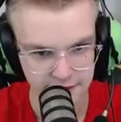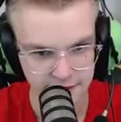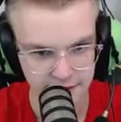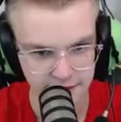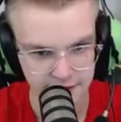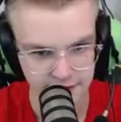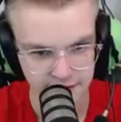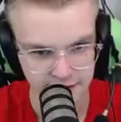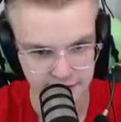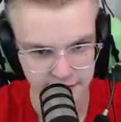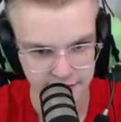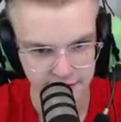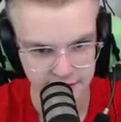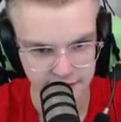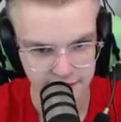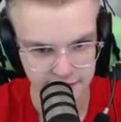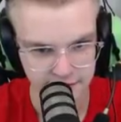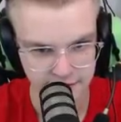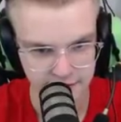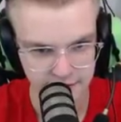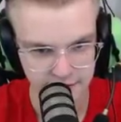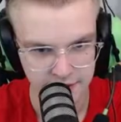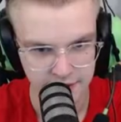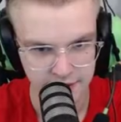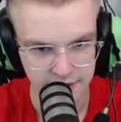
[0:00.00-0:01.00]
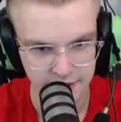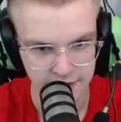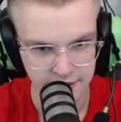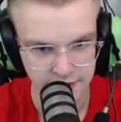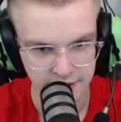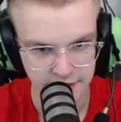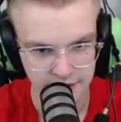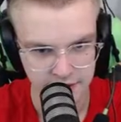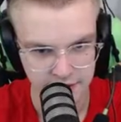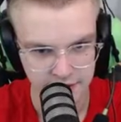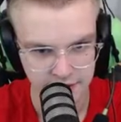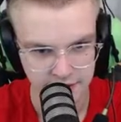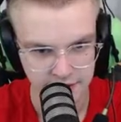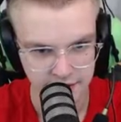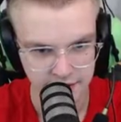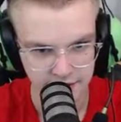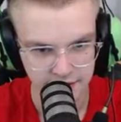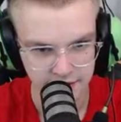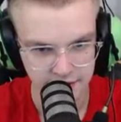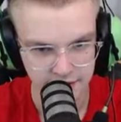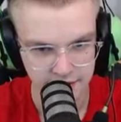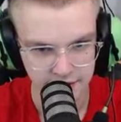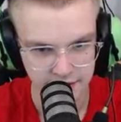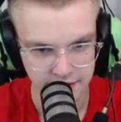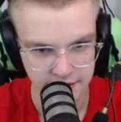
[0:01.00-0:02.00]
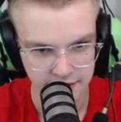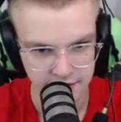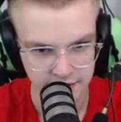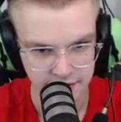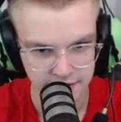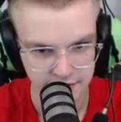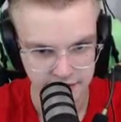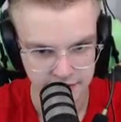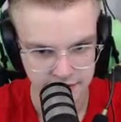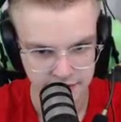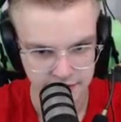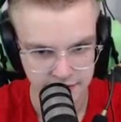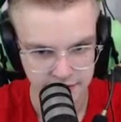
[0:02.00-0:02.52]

(not speaking)